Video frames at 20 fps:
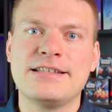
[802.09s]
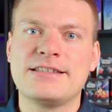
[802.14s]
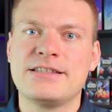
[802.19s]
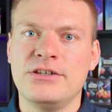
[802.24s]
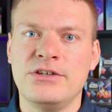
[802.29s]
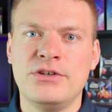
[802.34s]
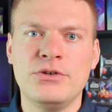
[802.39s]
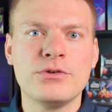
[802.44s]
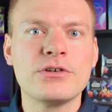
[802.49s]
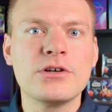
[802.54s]
the
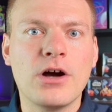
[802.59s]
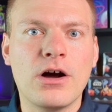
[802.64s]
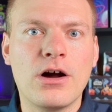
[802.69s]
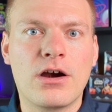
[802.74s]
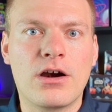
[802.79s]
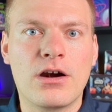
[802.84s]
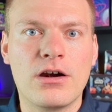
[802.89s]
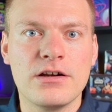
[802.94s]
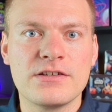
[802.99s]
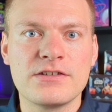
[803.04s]
new
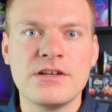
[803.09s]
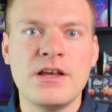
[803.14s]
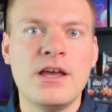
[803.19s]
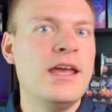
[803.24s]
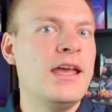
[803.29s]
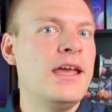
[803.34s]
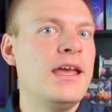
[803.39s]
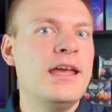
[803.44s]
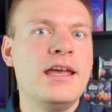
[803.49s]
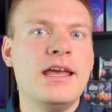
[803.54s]
cards,
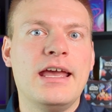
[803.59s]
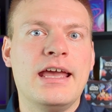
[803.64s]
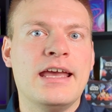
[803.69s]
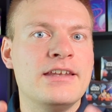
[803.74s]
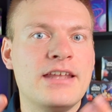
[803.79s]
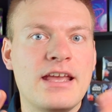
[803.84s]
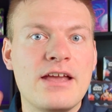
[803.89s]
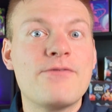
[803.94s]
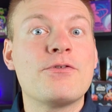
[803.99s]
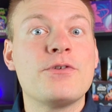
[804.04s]
and
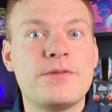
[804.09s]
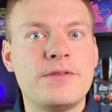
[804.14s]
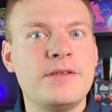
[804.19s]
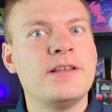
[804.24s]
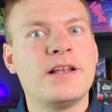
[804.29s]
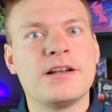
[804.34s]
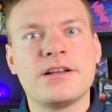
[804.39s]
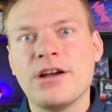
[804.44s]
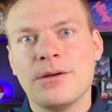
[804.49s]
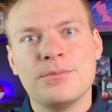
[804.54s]
everything
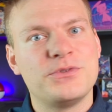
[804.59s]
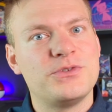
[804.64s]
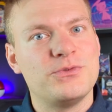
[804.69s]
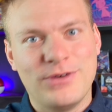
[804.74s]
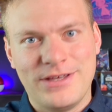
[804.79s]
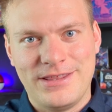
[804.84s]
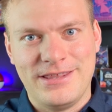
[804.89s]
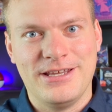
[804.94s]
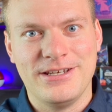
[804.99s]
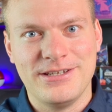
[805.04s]
that comes
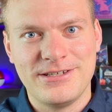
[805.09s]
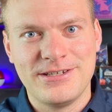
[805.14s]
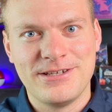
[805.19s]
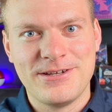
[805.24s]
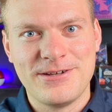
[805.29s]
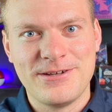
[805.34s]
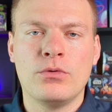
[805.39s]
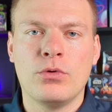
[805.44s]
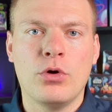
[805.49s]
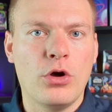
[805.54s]
with it.
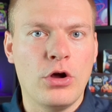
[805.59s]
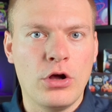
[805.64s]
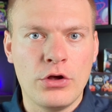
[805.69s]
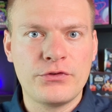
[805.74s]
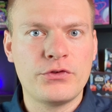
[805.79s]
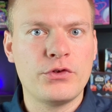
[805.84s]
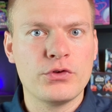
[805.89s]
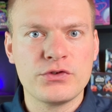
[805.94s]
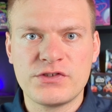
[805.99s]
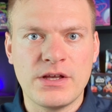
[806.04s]

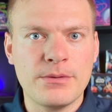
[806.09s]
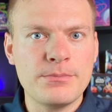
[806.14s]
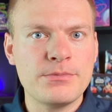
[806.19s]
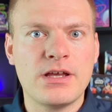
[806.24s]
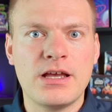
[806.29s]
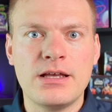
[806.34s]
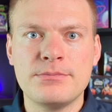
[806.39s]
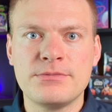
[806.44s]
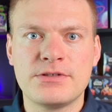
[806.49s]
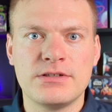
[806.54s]
Also,
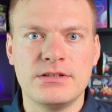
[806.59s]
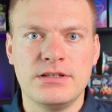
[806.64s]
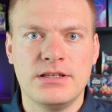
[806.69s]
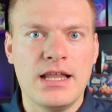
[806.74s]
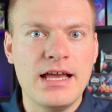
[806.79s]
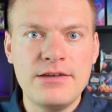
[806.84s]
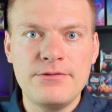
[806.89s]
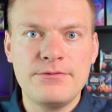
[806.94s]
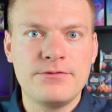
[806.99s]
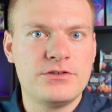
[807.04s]
sometimes
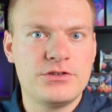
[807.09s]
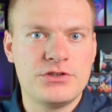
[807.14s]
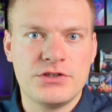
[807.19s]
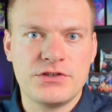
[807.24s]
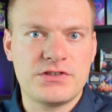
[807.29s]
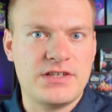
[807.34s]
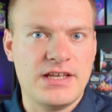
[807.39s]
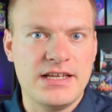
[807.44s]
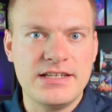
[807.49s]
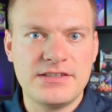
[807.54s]
life
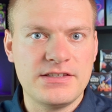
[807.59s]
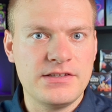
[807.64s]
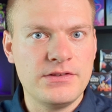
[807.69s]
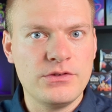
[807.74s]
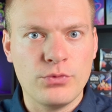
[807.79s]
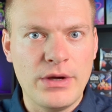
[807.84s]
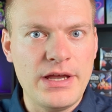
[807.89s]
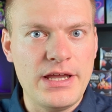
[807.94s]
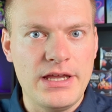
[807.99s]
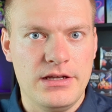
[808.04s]
just gets in the
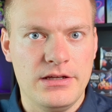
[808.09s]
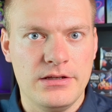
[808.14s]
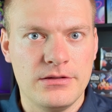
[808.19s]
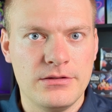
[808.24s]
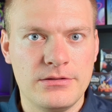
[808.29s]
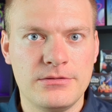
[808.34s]
way.